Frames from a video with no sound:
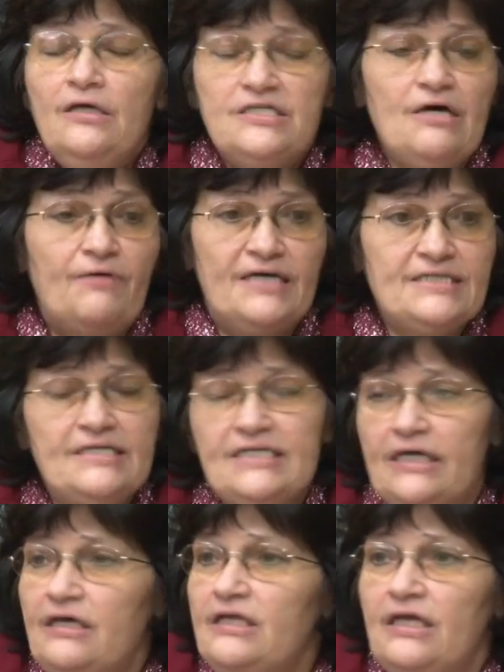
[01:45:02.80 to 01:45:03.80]
So as I
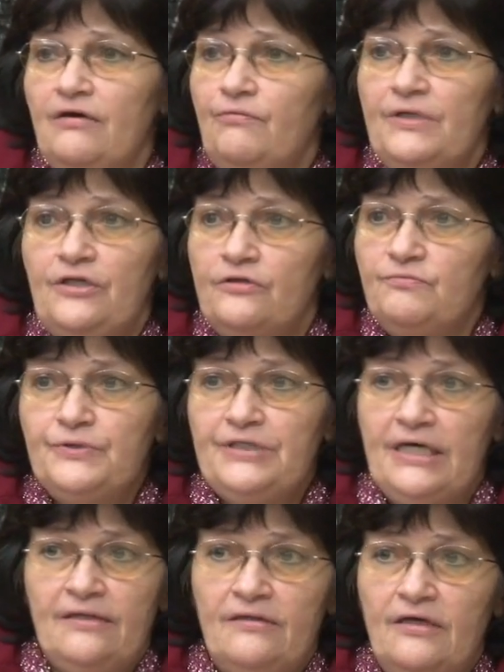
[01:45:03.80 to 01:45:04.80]
said, we don't
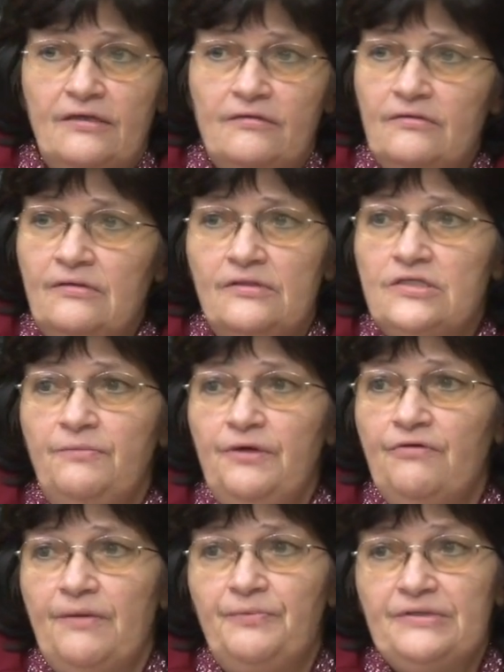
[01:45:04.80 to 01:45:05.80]
pretend to
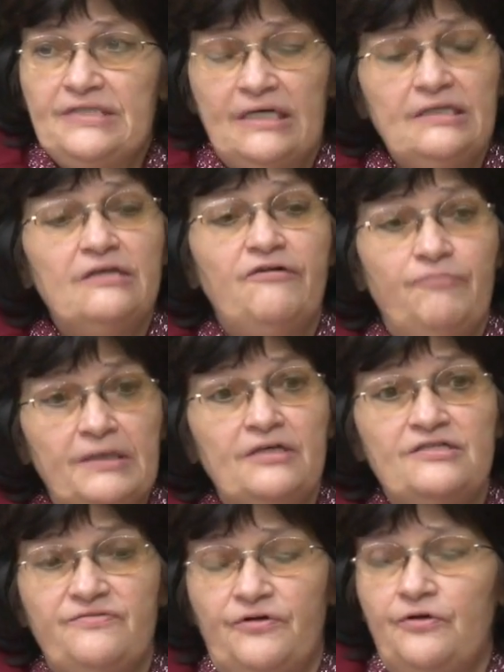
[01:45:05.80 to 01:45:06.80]
be representative, but
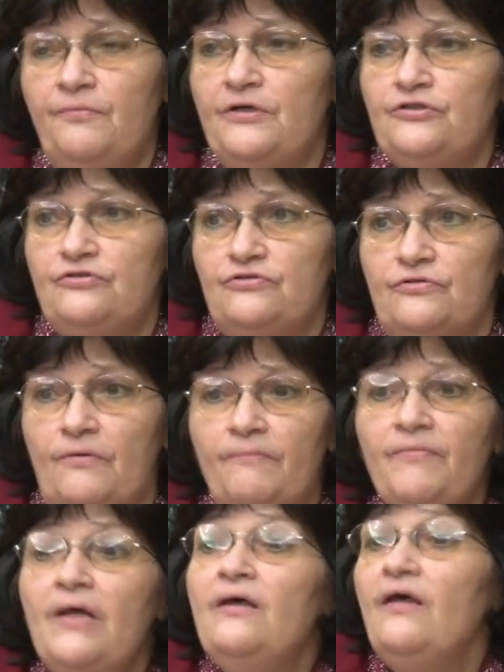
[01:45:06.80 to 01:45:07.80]
it's very much true.
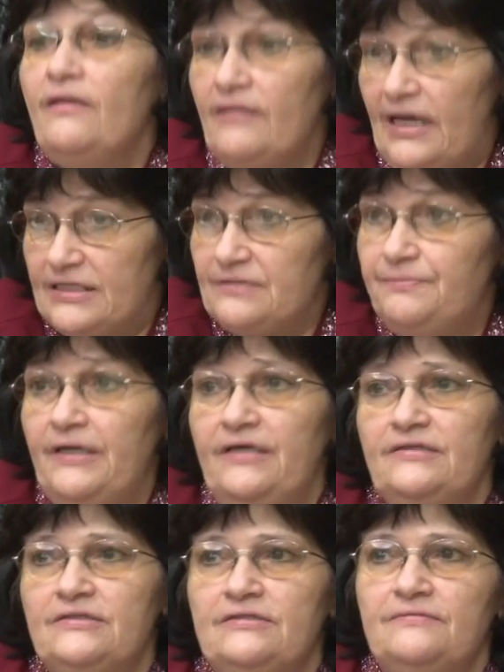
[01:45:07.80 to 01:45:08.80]
Next,
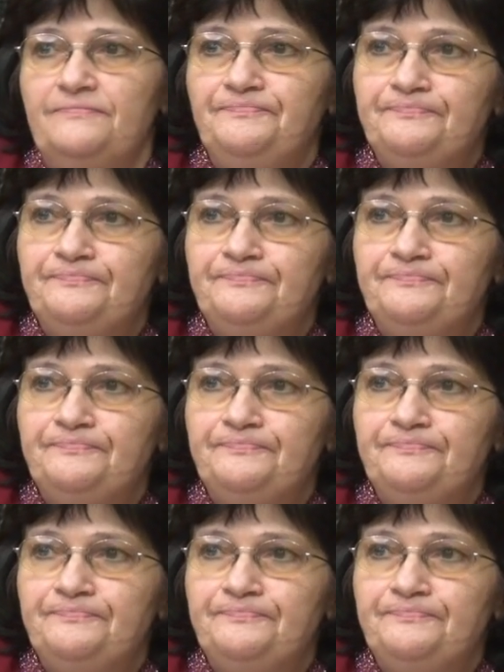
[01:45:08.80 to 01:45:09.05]
please.